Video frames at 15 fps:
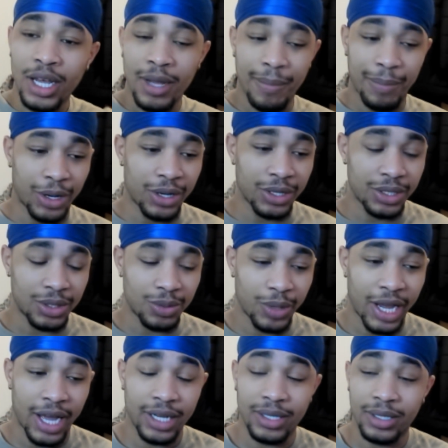because we
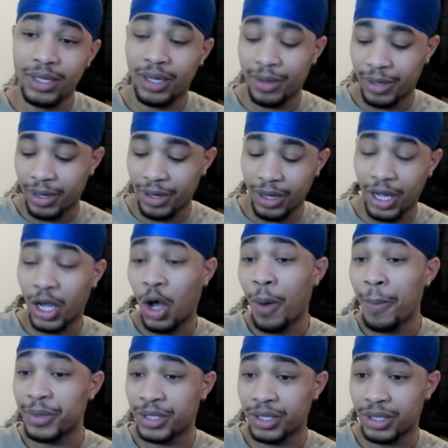had
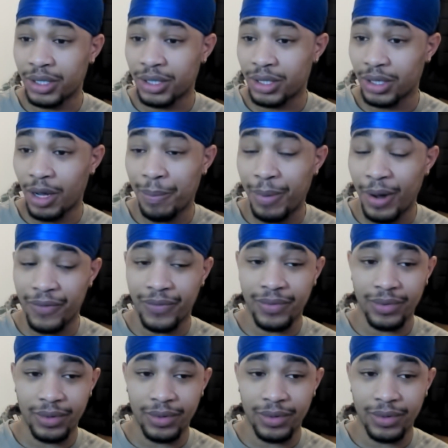incompetence above